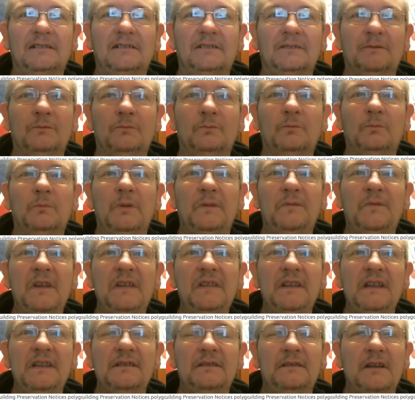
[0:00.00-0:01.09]
within
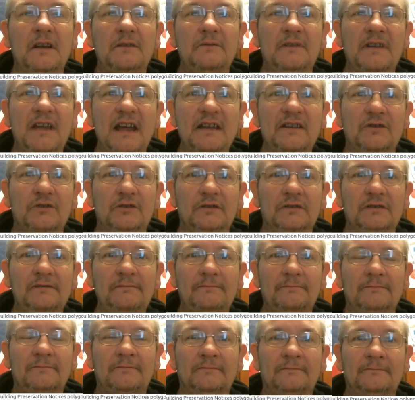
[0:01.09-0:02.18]
this location,
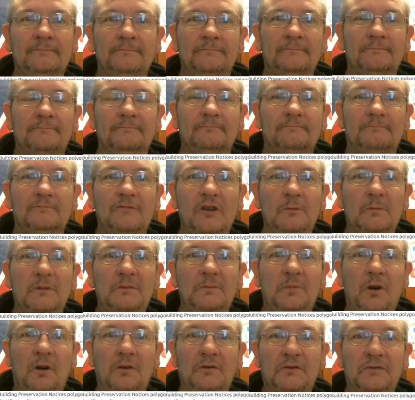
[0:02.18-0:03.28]
Roman
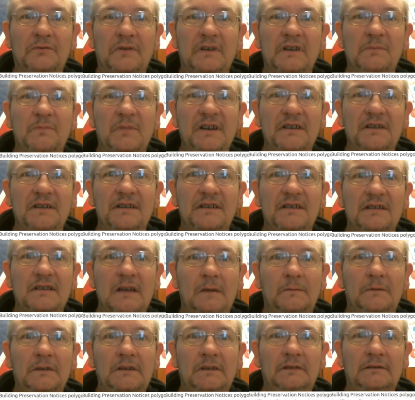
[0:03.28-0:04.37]
pottery has been
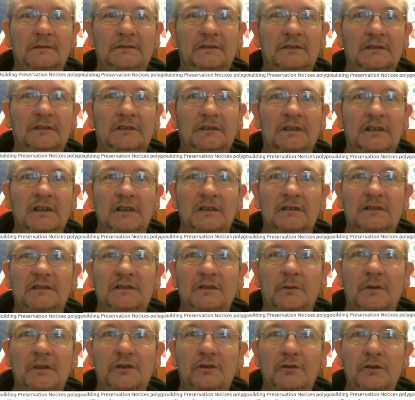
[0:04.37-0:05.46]
discovered. So I
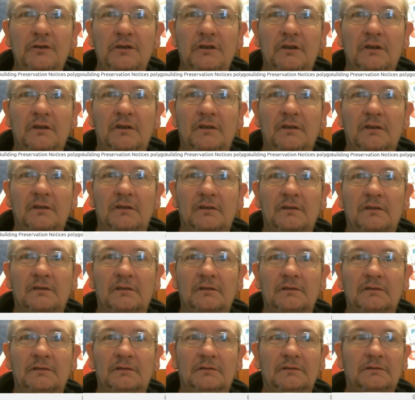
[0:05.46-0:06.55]
could
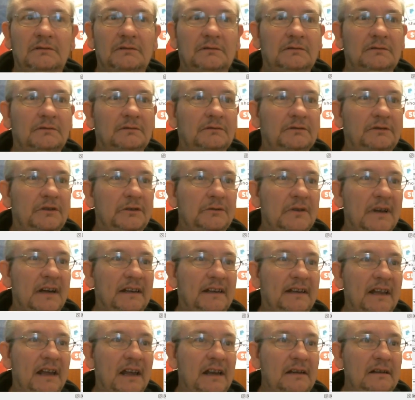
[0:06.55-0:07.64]
do that
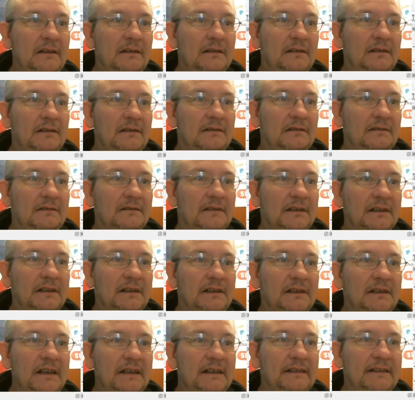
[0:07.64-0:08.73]
again. Right,
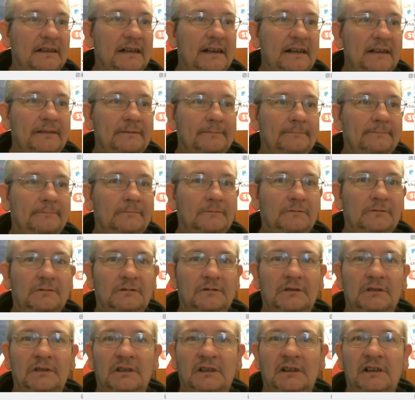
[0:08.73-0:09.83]
click there.
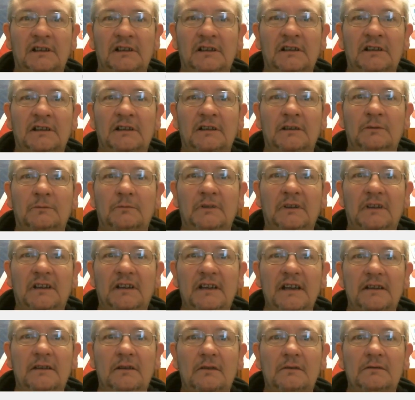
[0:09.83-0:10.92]
We
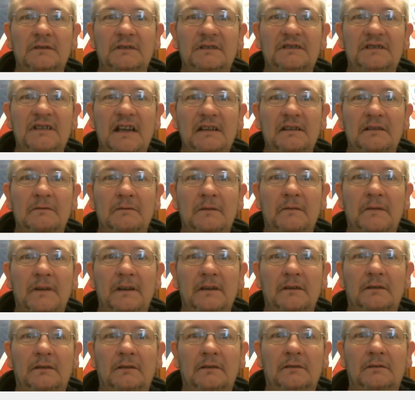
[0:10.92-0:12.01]
click on the center of it
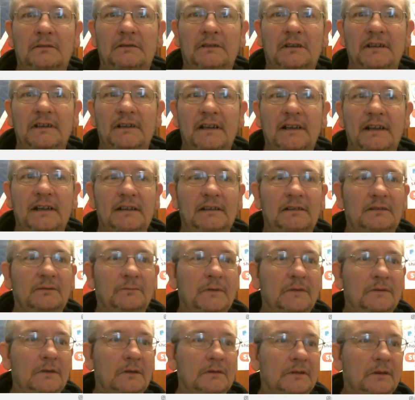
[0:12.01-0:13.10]
like that. We've
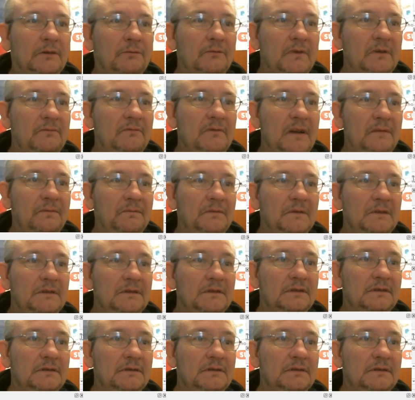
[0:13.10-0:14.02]
got the grid reference.